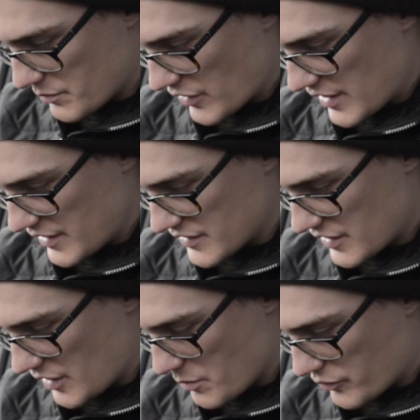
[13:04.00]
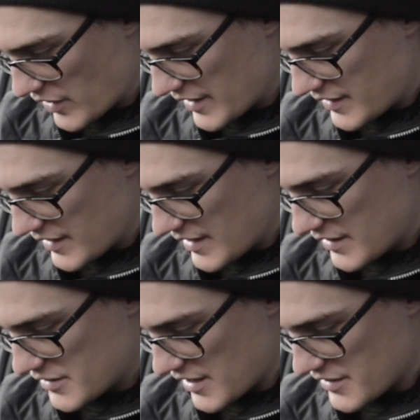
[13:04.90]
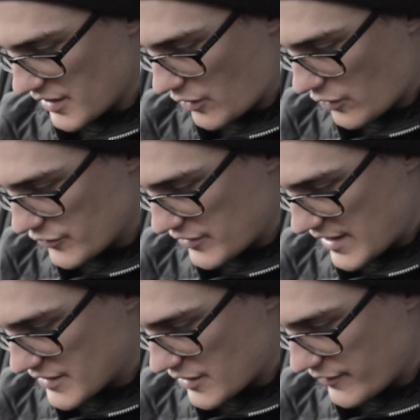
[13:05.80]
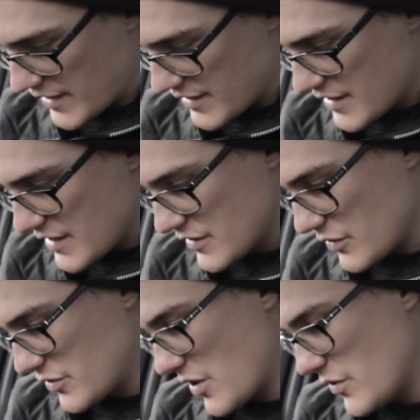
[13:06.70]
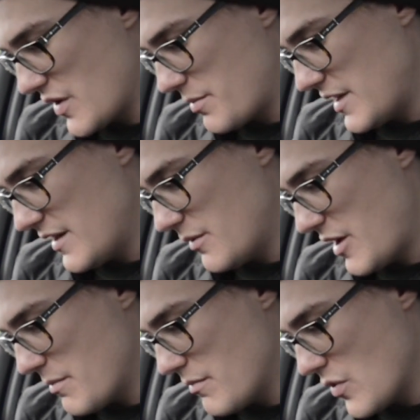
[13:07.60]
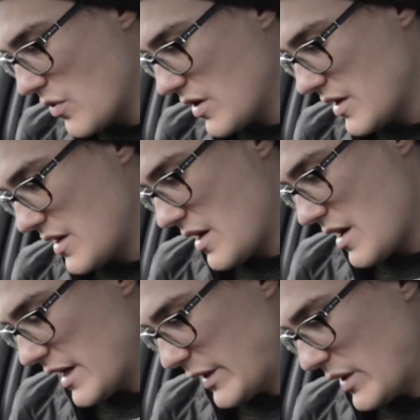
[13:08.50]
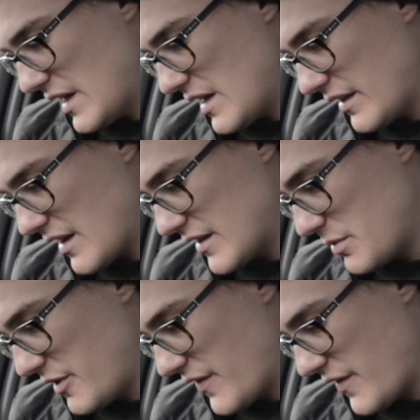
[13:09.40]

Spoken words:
brightness so you can brighten it, change the contrast of it so it shows up a little bit more. I quite like that, to be